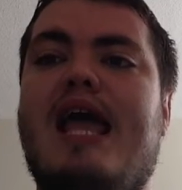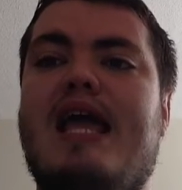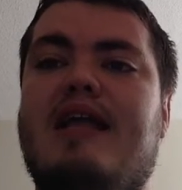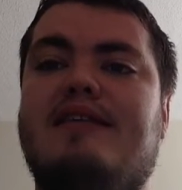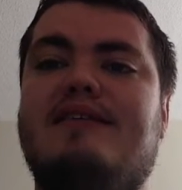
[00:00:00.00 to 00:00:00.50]

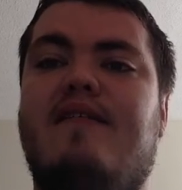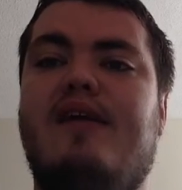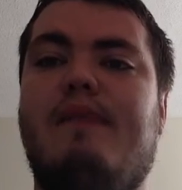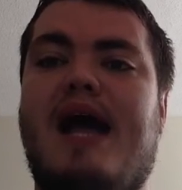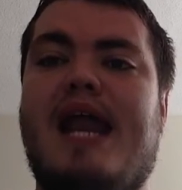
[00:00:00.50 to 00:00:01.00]
is
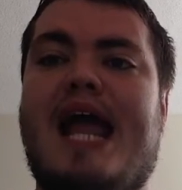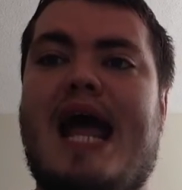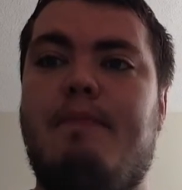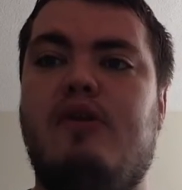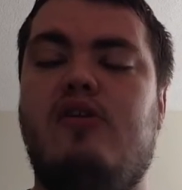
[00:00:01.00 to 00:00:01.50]
something bad
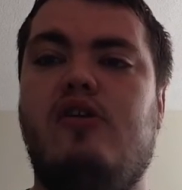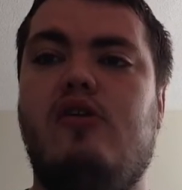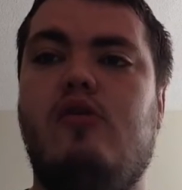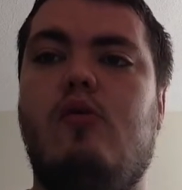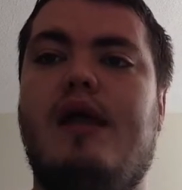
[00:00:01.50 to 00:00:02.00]
happened to
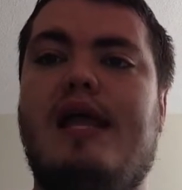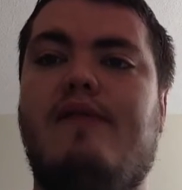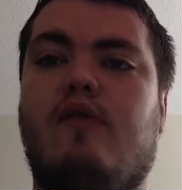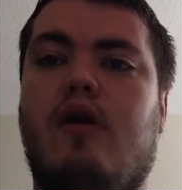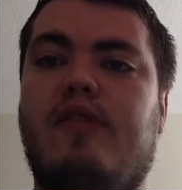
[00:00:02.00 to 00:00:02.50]
you,
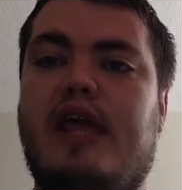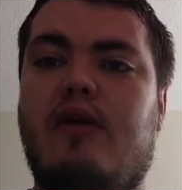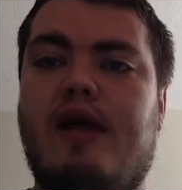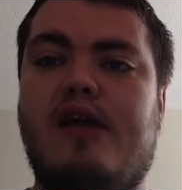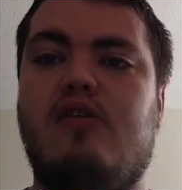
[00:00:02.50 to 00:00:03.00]
either on the
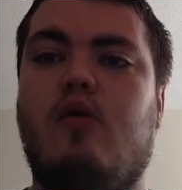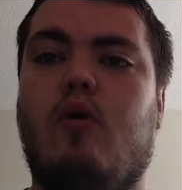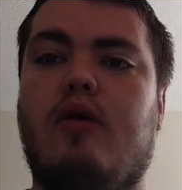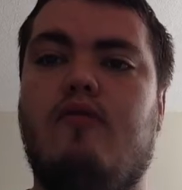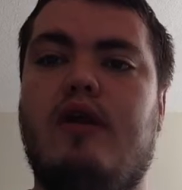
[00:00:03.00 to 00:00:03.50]
internet
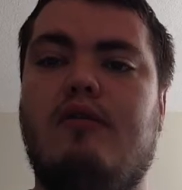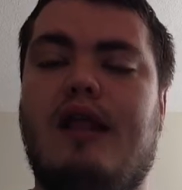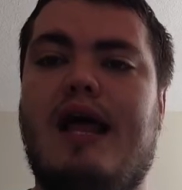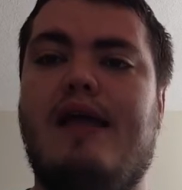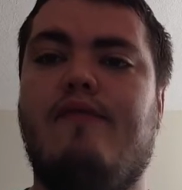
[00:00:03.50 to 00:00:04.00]
or in real
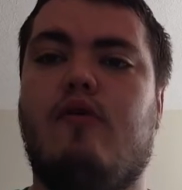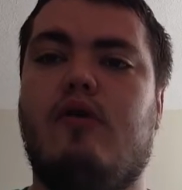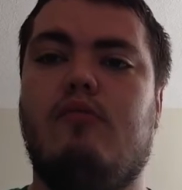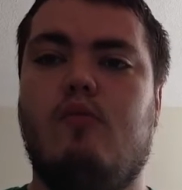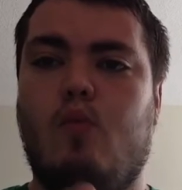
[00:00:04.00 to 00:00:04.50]
life
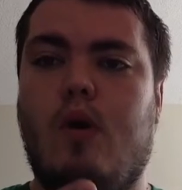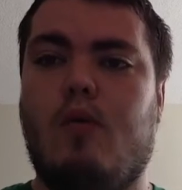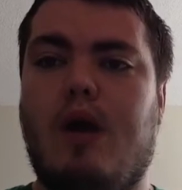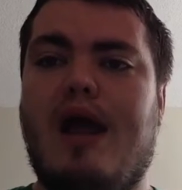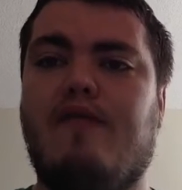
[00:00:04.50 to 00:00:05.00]
or
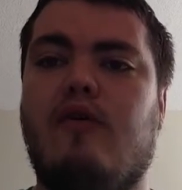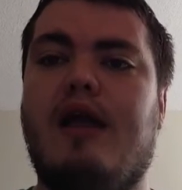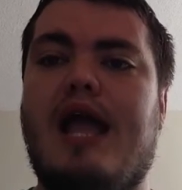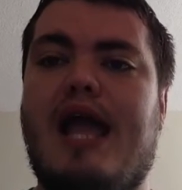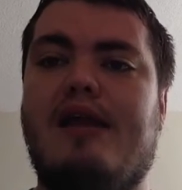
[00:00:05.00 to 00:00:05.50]

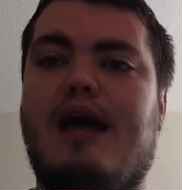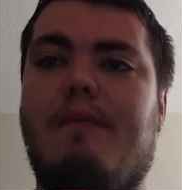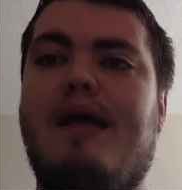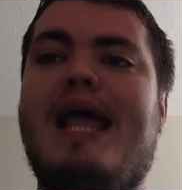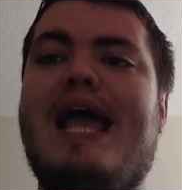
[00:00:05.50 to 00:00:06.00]
wherever, and
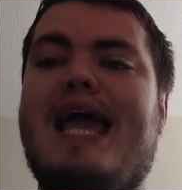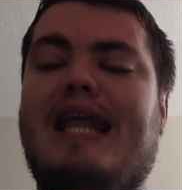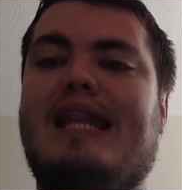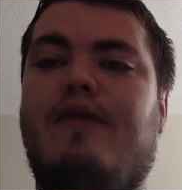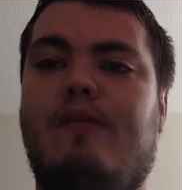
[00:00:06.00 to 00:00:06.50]
um,
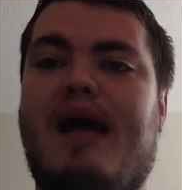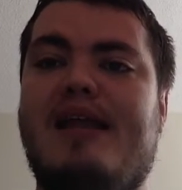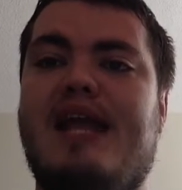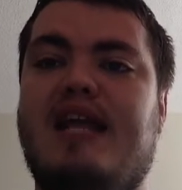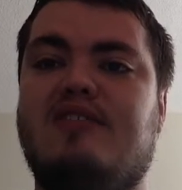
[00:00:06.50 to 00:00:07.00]
it left a
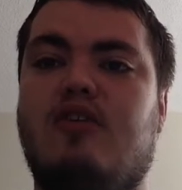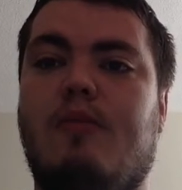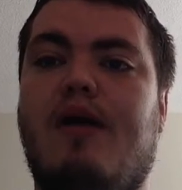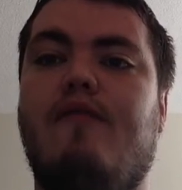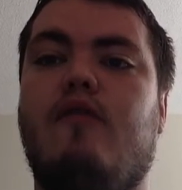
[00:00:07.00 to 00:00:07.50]
bad taste in your
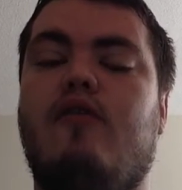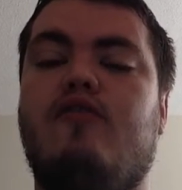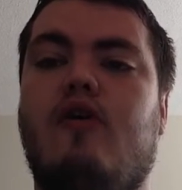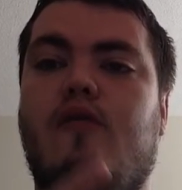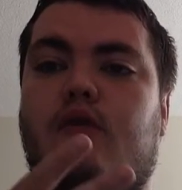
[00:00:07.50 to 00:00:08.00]
mouth.
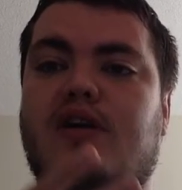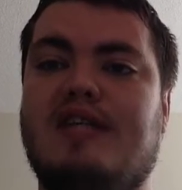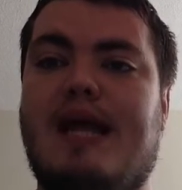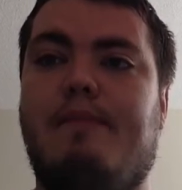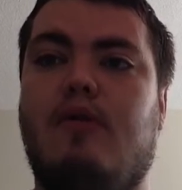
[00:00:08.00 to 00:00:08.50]
So, for
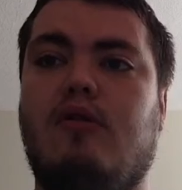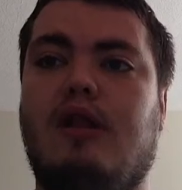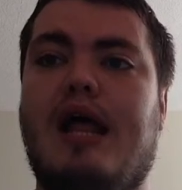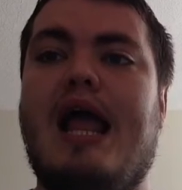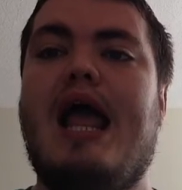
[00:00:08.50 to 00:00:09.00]

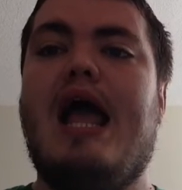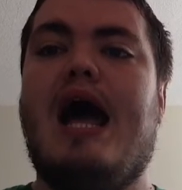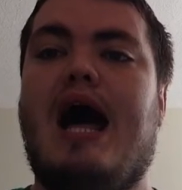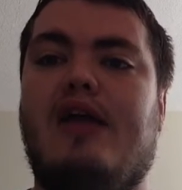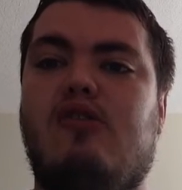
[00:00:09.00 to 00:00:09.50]
example,
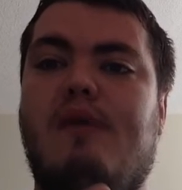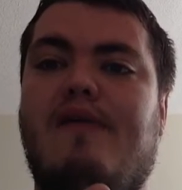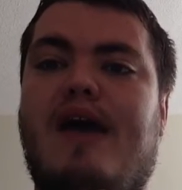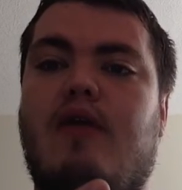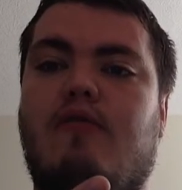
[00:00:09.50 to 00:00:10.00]
uh, you may
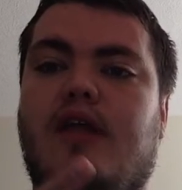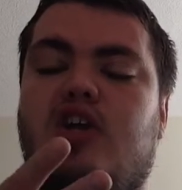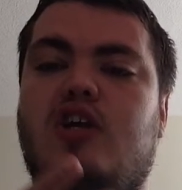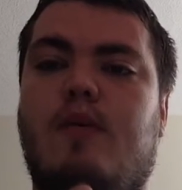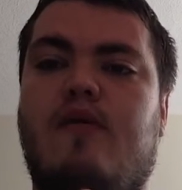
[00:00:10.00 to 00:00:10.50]
have had a
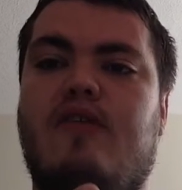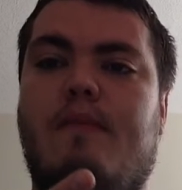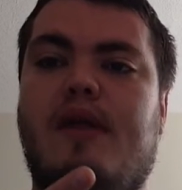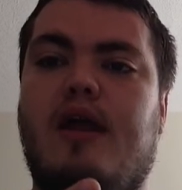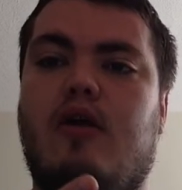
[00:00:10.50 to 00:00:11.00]
relationship with
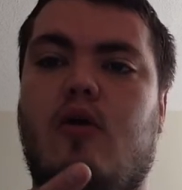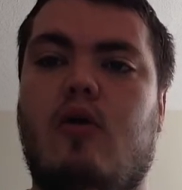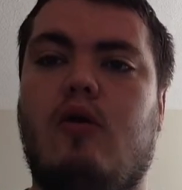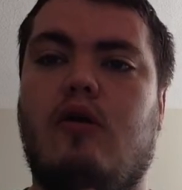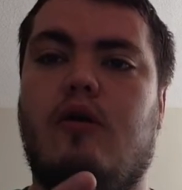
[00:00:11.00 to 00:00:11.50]
somebody, a
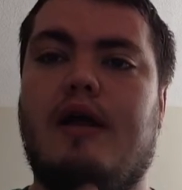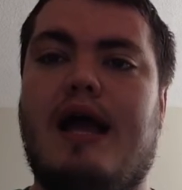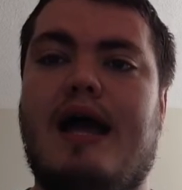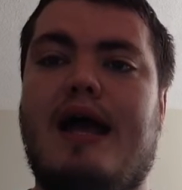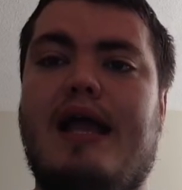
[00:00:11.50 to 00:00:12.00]
girl or a
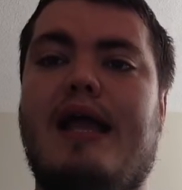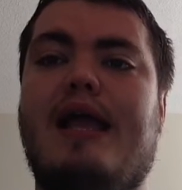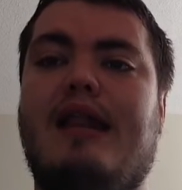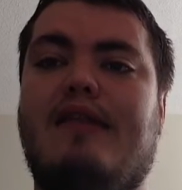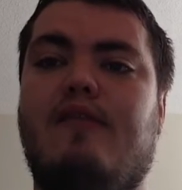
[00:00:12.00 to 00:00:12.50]
guy,
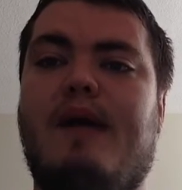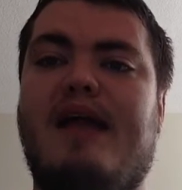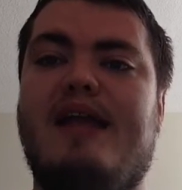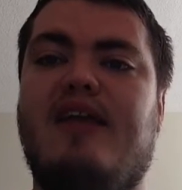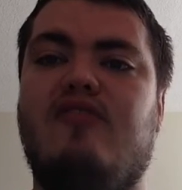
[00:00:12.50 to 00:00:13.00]
and left a
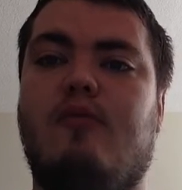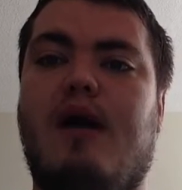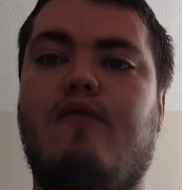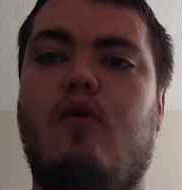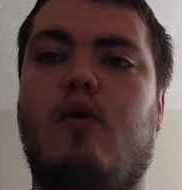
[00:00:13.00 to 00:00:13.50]
bad taste in your
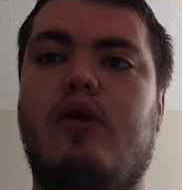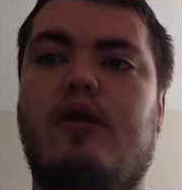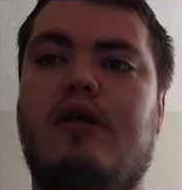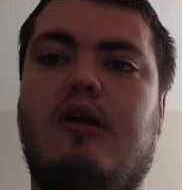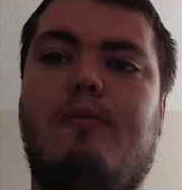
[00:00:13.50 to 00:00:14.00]
mouth. Or you
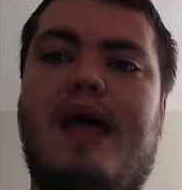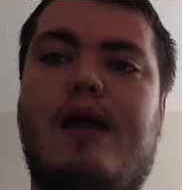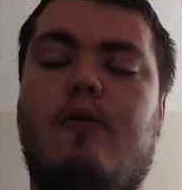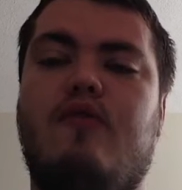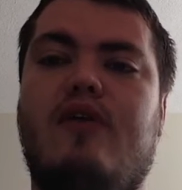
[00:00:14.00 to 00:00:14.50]
declared
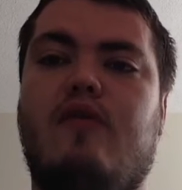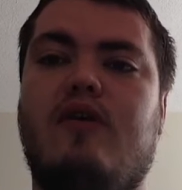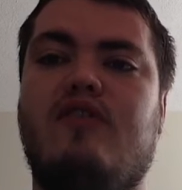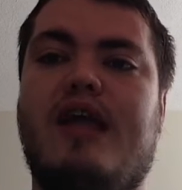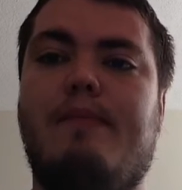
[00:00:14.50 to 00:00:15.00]
bankruptcy, for
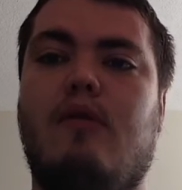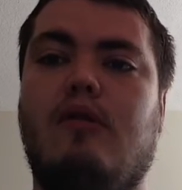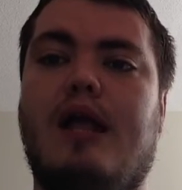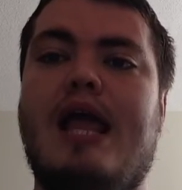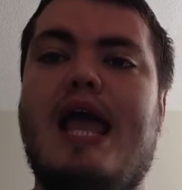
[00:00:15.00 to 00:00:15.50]

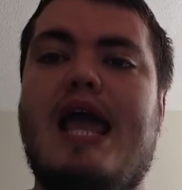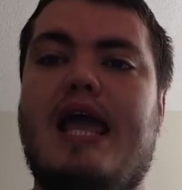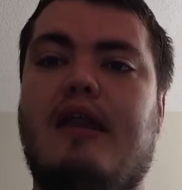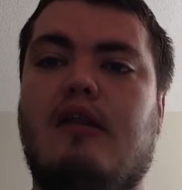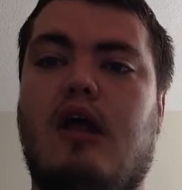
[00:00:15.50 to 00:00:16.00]
example,
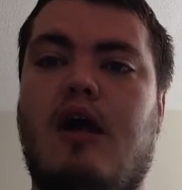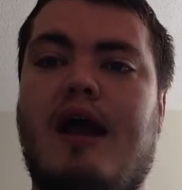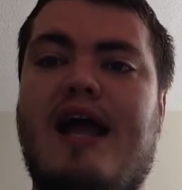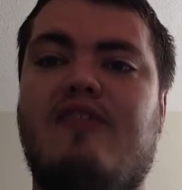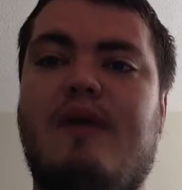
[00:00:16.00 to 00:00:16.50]
in law
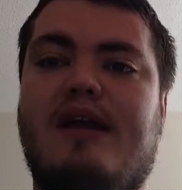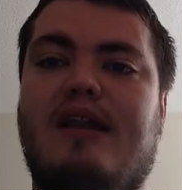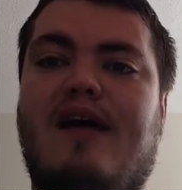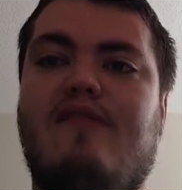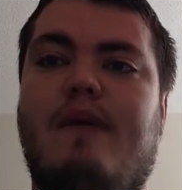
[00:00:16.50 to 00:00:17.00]
aspect and
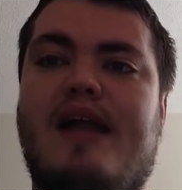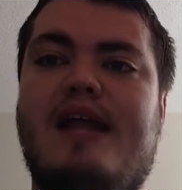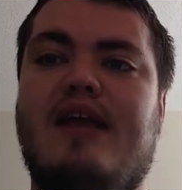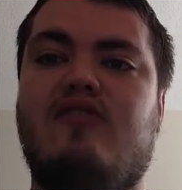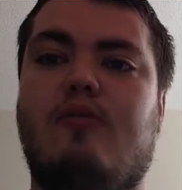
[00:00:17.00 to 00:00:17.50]
left a bad
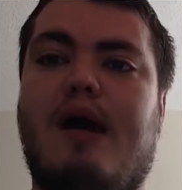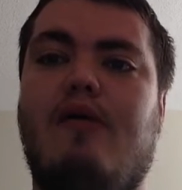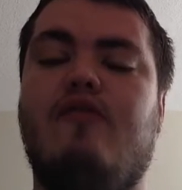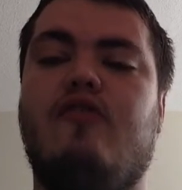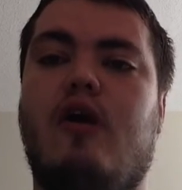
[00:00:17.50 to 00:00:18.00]
taste in your
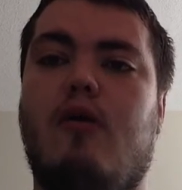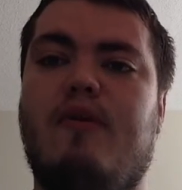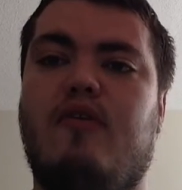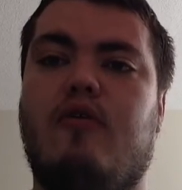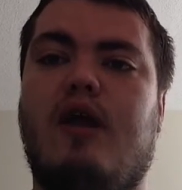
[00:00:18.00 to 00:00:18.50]
mouth. So
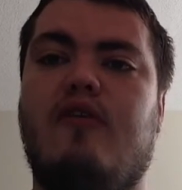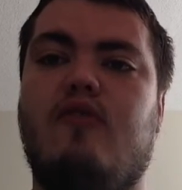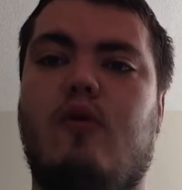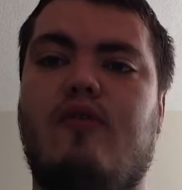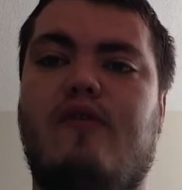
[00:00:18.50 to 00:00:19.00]
because your credit
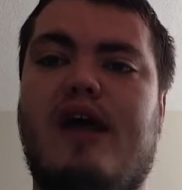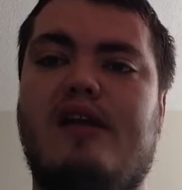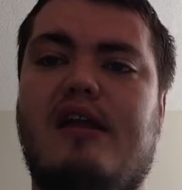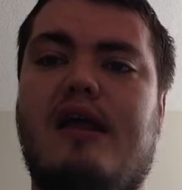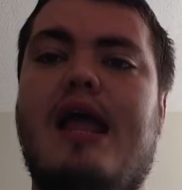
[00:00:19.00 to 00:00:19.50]
score was
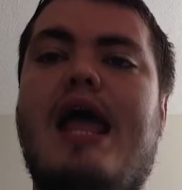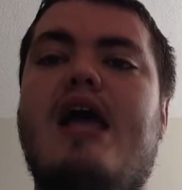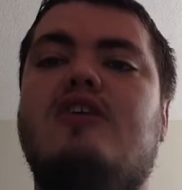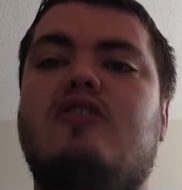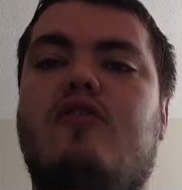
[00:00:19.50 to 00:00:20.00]
affected.
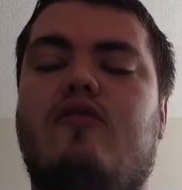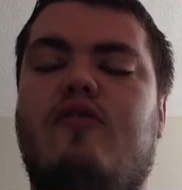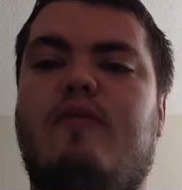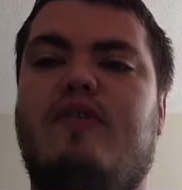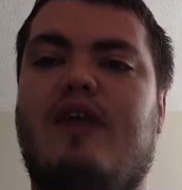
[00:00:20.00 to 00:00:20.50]
So those are
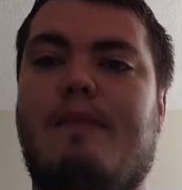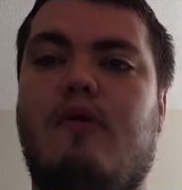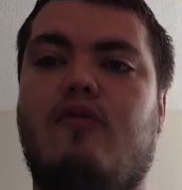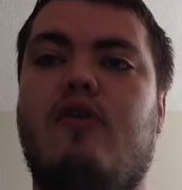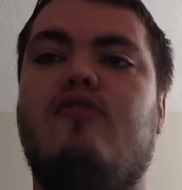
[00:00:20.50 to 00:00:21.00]
some
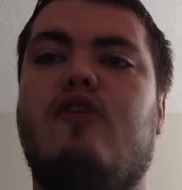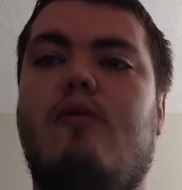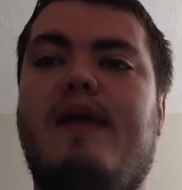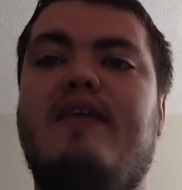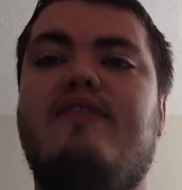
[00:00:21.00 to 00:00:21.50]
examples. So
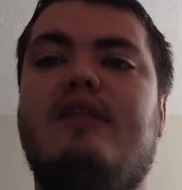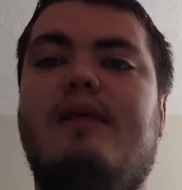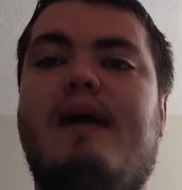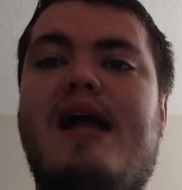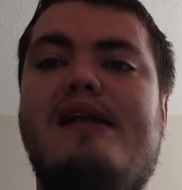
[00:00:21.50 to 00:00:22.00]
basically,
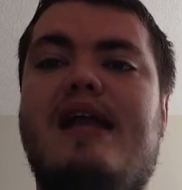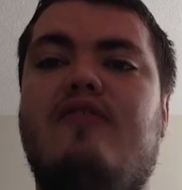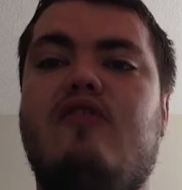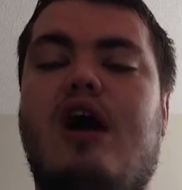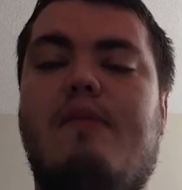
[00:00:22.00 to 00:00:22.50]
bad
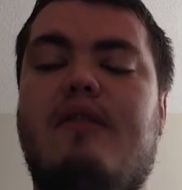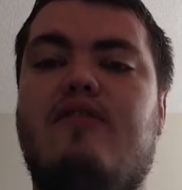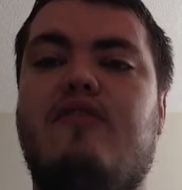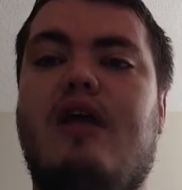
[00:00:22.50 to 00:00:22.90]
taste comments